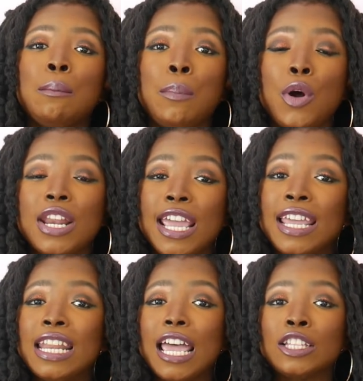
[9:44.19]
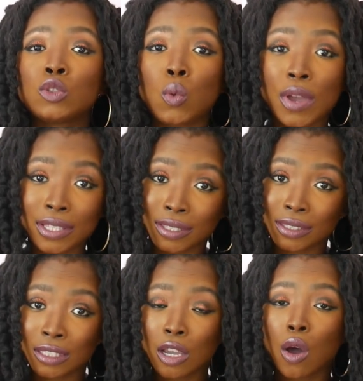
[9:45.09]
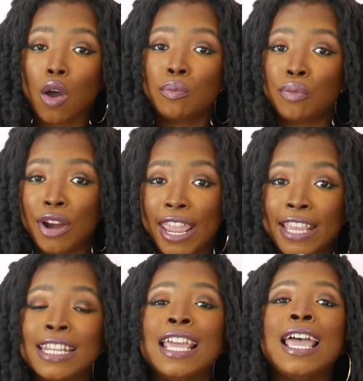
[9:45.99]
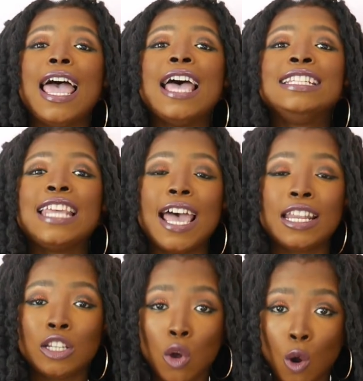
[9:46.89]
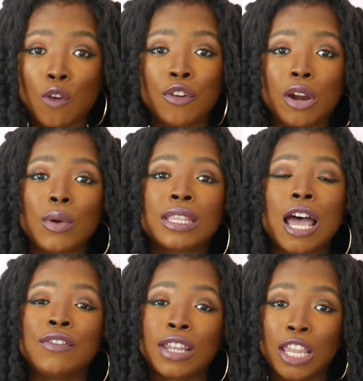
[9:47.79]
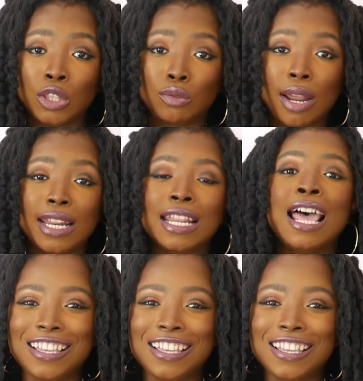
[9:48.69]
put in a twist or braid, and then go over with African threading.